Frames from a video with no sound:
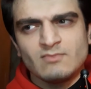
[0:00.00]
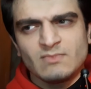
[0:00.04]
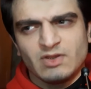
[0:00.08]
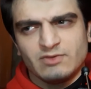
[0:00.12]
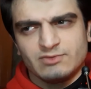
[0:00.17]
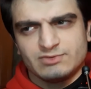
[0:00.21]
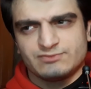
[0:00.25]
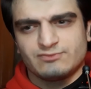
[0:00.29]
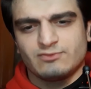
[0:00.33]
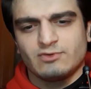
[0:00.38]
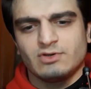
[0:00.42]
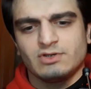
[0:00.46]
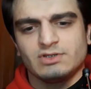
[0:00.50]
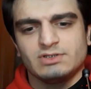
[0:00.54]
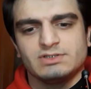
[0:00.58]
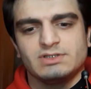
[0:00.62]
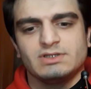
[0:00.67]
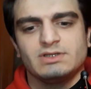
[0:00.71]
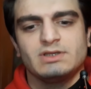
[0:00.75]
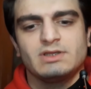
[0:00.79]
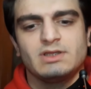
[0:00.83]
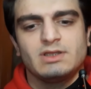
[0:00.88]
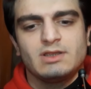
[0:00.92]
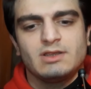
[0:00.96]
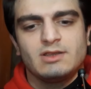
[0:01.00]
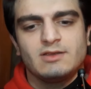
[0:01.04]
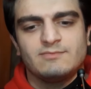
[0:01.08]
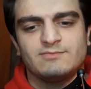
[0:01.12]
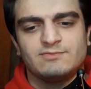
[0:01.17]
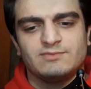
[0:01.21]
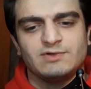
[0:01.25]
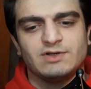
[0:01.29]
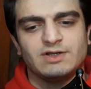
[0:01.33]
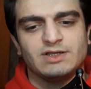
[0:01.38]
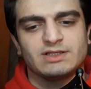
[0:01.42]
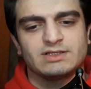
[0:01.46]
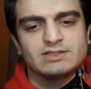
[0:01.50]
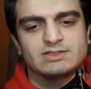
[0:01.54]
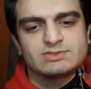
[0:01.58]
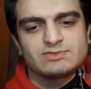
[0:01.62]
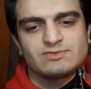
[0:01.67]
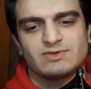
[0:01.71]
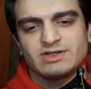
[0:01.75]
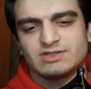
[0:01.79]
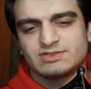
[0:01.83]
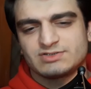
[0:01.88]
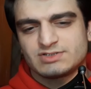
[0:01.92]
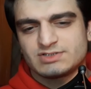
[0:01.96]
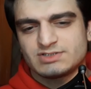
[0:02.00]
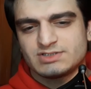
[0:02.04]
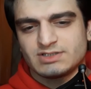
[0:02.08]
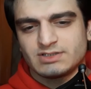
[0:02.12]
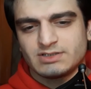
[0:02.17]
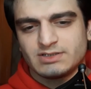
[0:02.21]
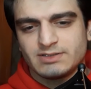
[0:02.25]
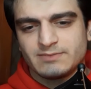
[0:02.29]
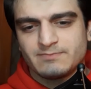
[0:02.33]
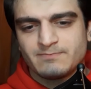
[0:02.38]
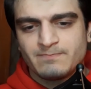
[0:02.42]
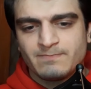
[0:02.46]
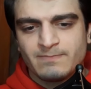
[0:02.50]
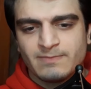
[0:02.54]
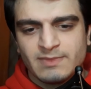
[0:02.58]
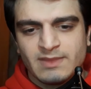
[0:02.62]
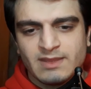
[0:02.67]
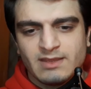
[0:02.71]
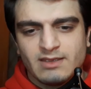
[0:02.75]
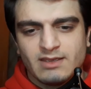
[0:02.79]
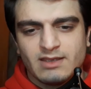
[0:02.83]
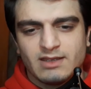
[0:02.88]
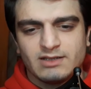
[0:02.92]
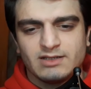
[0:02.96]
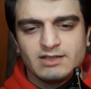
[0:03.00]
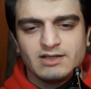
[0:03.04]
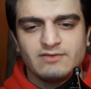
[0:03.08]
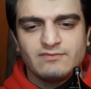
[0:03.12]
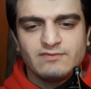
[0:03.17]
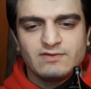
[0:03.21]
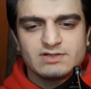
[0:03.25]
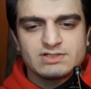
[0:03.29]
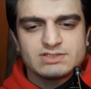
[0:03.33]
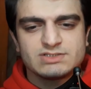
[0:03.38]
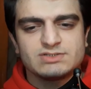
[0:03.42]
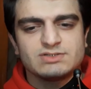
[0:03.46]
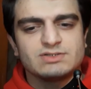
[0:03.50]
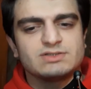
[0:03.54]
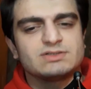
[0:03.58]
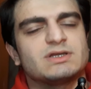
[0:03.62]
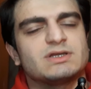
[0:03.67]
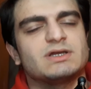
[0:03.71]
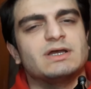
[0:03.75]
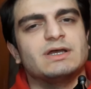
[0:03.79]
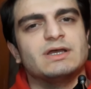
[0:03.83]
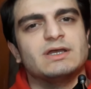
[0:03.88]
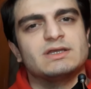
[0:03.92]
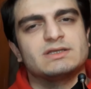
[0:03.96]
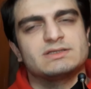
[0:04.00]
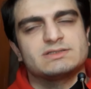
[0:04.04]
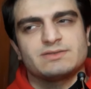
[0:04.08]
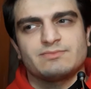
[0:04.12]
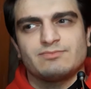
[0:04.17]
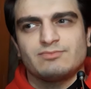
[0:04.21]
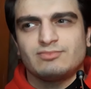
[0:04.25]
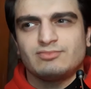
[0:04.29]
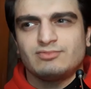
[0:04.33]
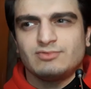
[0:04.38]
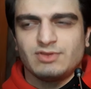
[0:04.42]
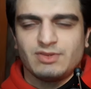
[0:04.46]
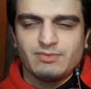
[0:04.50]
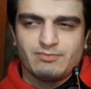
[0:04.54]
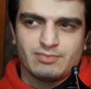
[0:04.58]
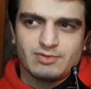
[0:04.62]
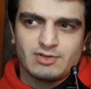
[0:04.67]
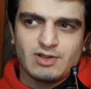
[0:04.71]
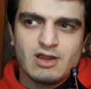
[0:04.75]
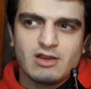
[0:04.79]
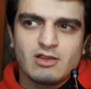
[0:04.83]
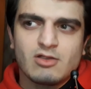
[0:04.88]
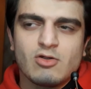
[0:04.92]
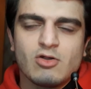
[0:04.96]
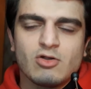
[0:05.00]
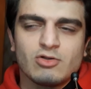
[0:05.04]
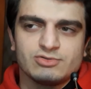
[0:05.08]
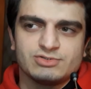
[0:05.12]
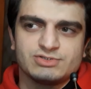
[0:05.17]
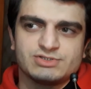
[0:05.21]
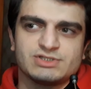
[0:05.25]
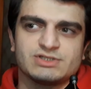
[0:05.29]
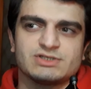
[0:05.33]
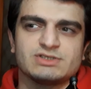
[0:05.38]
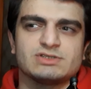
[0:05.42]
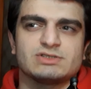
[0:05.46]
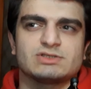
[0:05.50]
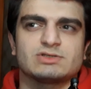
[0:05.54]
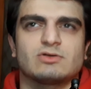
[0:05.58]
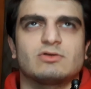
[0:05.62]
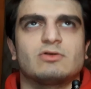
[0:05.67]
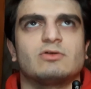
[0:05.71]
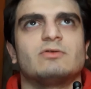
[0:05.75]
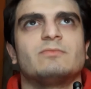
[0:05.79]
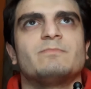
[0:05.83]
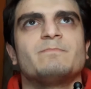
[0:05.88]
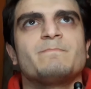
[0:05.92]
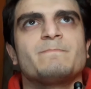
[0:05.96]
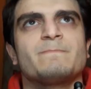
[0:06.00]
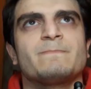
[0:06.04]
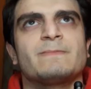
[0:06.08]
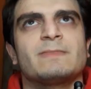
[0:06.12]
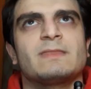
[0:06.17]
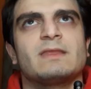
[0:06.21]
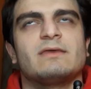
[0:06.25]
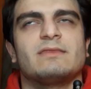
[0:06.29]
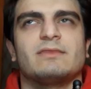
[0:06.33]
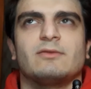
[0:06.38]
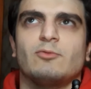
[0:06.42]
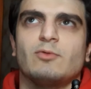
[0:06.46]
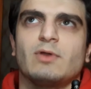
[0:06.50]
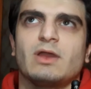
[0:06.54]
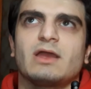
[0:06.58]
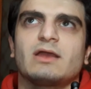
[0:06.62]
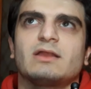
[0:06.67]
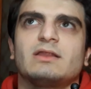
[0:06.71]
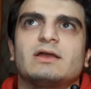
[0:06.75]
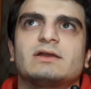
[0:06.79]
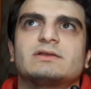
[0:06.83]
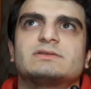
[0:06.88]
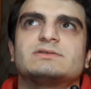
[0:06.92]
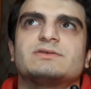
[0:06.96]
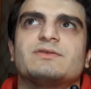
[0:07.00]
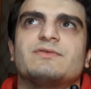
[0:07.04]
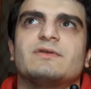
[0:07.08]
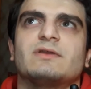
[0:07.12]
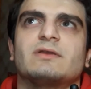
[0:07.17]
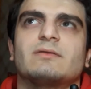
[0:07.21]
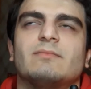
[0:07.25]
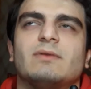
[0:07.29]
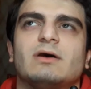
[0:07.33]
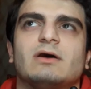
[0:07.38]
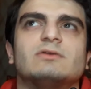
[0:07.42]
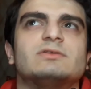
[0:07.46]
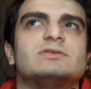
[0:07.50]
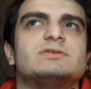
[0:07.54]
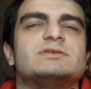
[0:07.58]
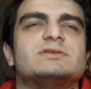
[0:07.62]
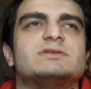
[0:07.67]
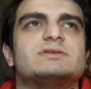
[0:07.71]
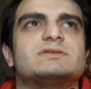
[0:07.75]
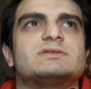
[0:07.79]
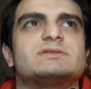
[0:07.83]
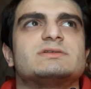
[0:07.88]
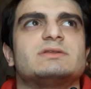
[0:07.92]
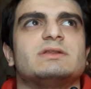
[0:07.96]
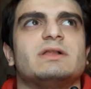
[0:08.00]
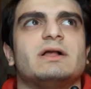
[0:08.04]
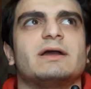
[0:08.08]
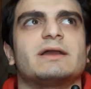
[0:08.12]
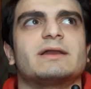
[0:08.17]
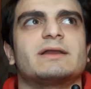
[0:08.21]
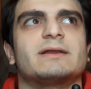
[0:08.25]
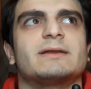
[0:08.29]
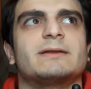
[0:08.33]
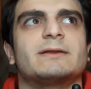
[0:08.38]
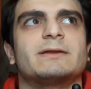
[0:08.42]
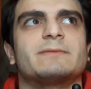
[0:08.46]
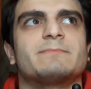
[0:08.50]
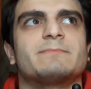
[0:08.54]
which Freud brings very interestingly. And he refers to as the preconscious, or the way I like to think about it is like